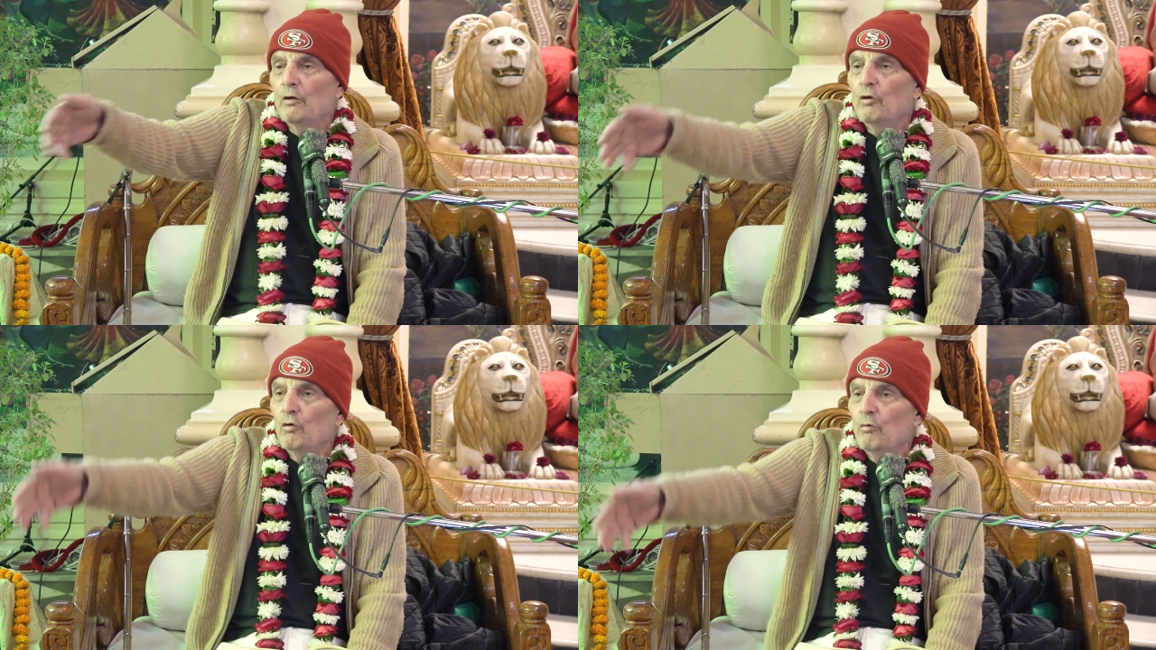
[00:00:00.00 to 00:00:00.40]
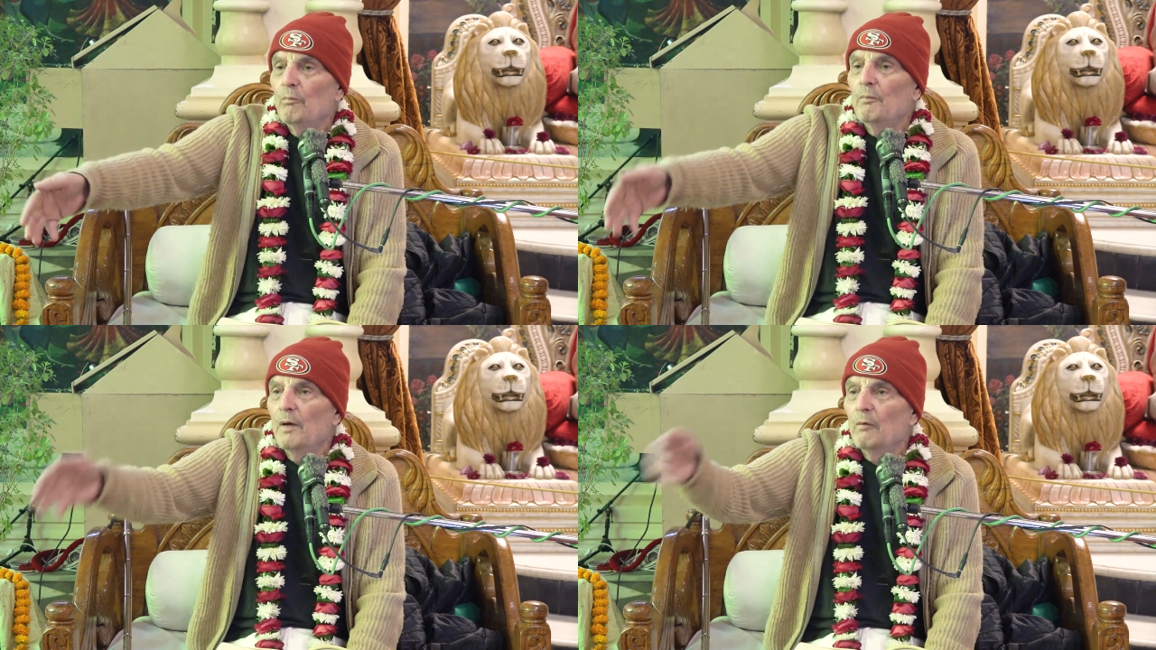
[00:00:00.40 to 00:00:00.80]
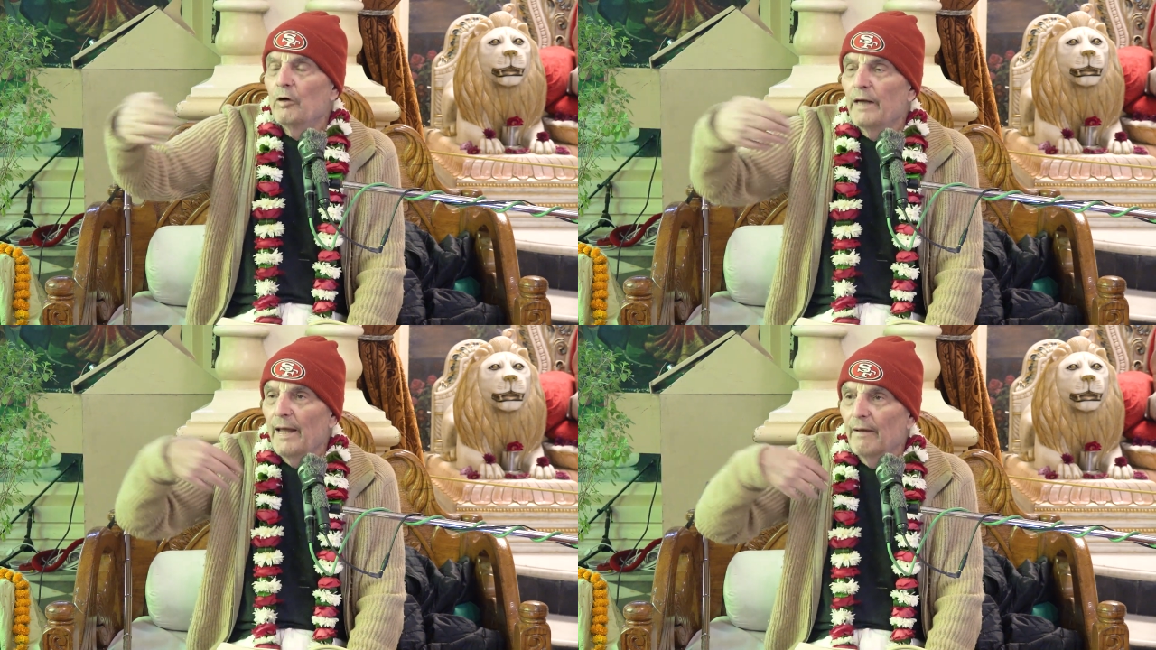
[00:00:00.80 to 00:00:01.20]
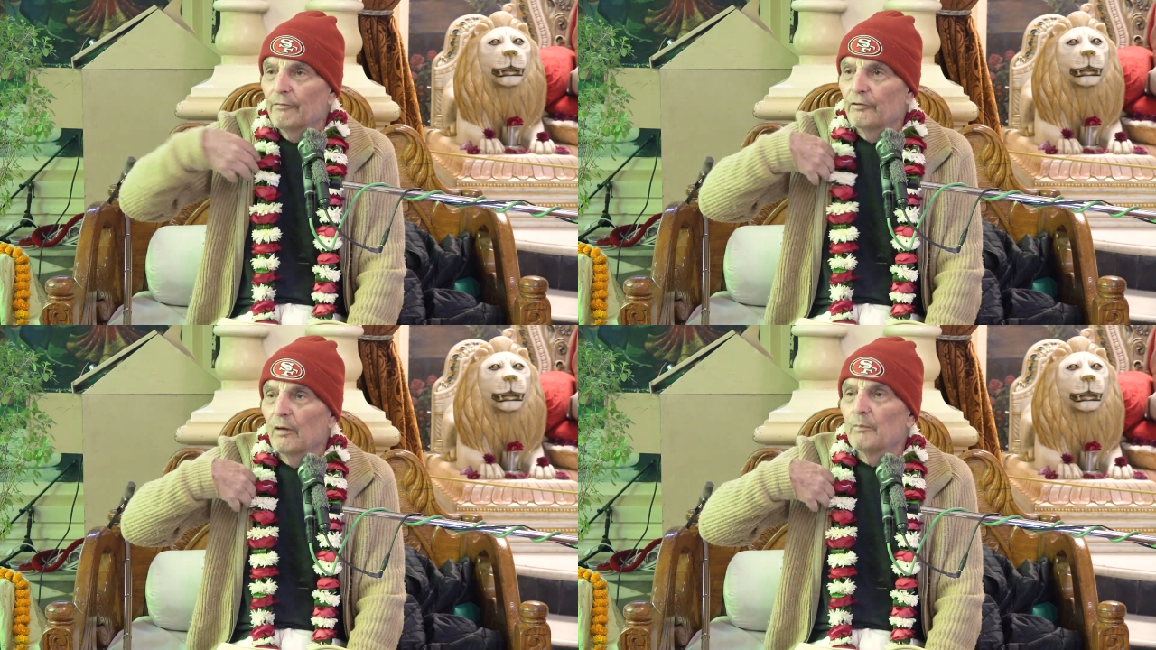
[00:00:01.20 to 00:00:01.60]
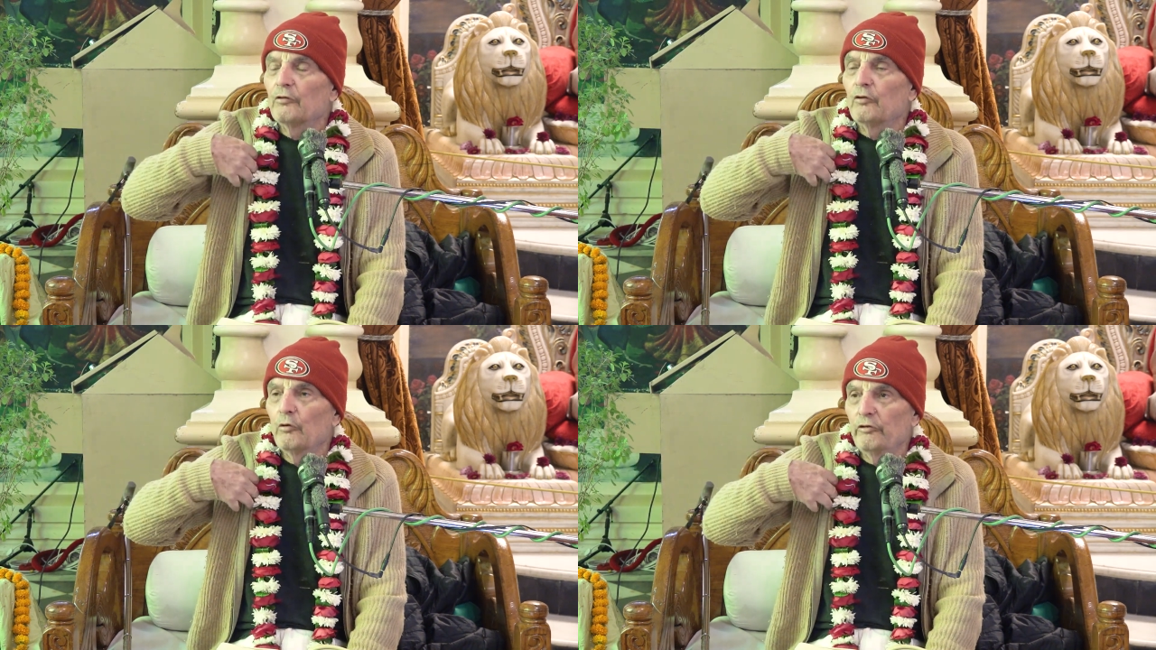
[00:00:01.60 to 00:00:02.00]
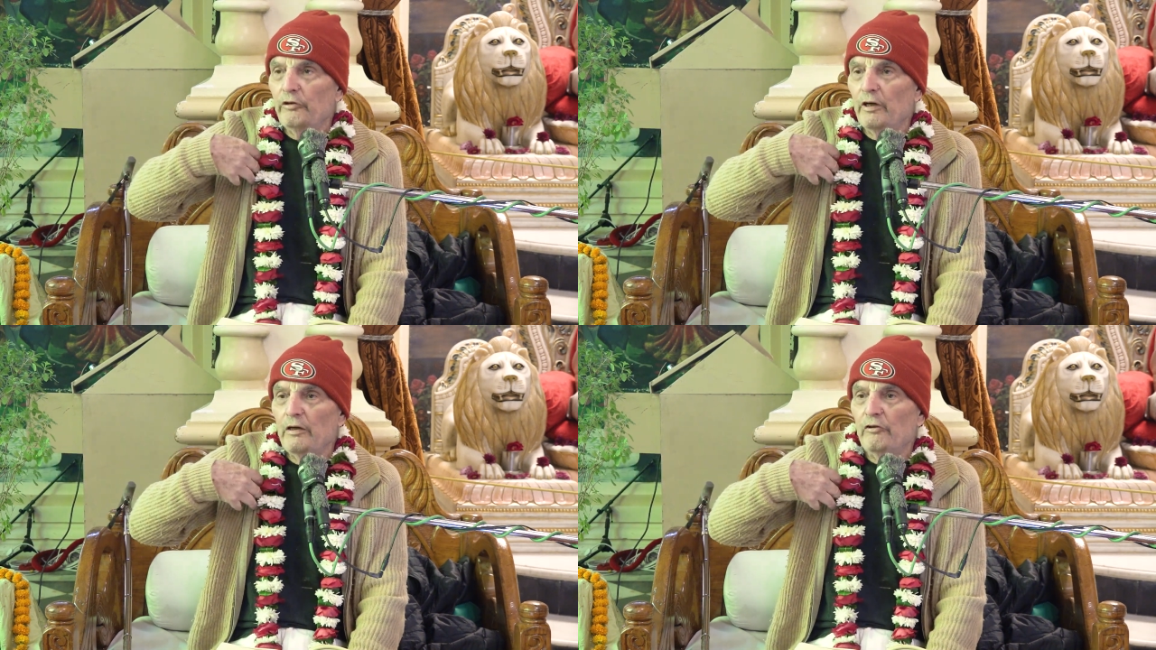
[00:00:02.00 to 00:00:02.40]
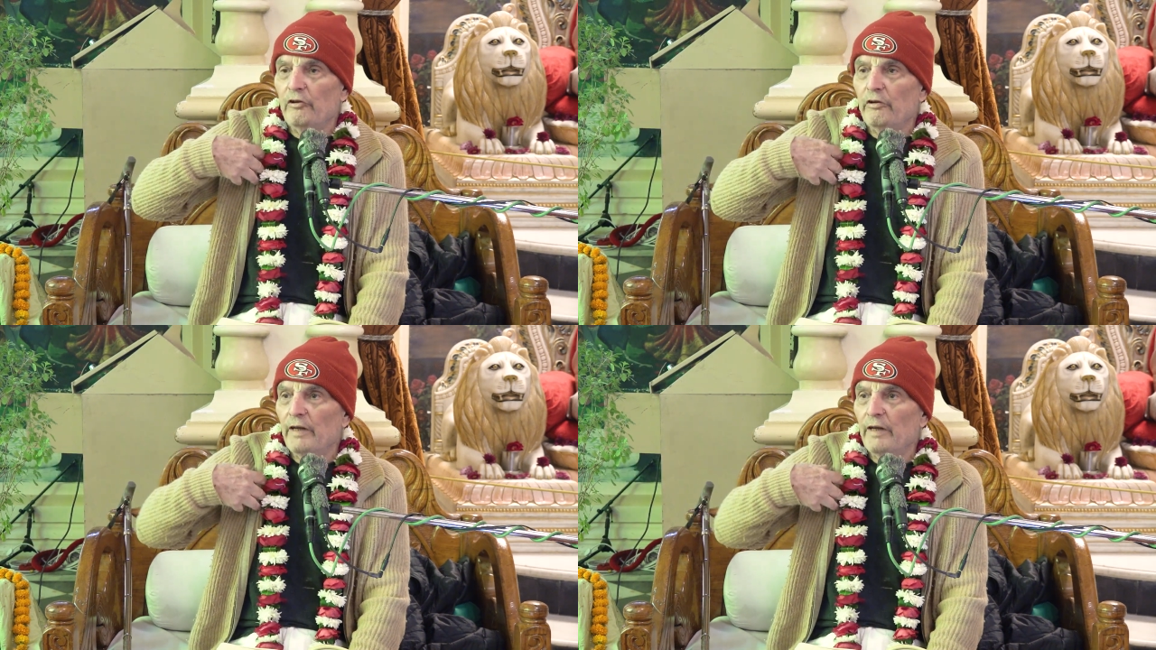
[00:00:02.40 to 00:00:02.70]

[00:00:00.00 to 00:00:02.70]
Speaker 1: whom we have some association